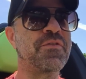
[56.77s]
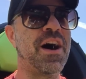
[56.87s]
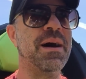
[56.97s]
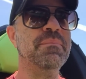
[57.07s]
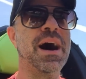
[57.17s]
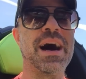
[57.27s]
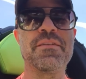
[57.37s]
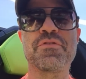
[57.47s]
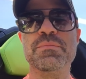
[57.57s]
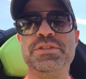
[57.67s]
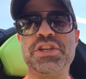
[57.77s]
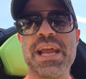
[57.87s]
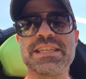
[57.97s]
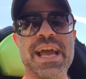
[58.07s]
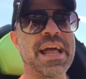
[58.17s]
from
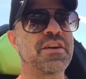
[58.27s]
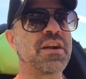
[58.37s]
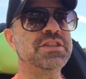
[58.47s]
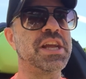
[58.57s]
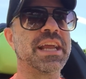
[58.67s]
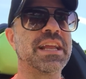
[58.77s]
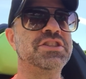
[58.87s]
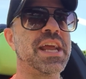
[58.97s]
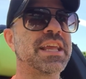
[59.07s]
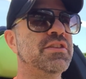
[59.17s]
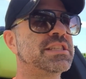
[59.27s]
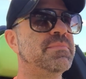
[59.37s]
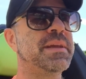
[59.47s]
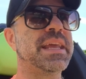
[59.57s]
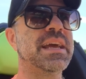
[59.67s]
Jake Tanner. Jake used to
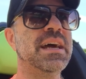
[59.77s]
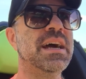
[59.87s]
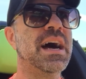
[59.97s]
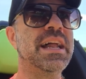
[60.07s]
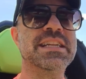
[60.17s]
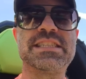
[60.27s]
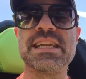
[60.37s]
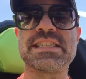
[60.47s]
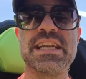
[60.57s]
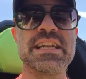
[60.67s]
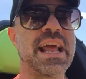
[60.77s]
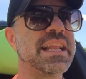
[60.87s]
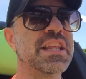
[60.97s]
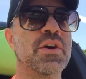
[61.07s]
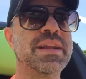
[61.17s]
be an assistant,
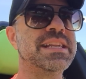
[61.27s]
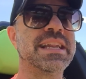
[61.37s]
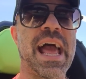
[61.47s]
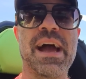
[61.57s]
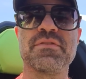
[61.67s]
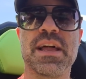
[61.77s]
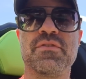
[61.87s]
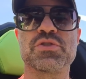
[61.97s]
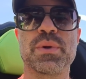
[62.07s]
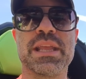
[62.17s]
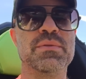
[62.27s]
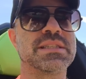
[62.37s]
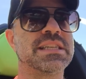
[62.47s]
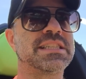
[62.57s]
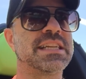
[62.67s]
and he didn't have leverage when he
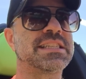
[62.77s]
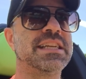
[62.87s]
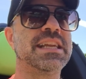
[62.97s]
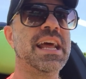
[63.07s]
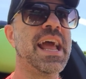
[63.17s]
was an assistant,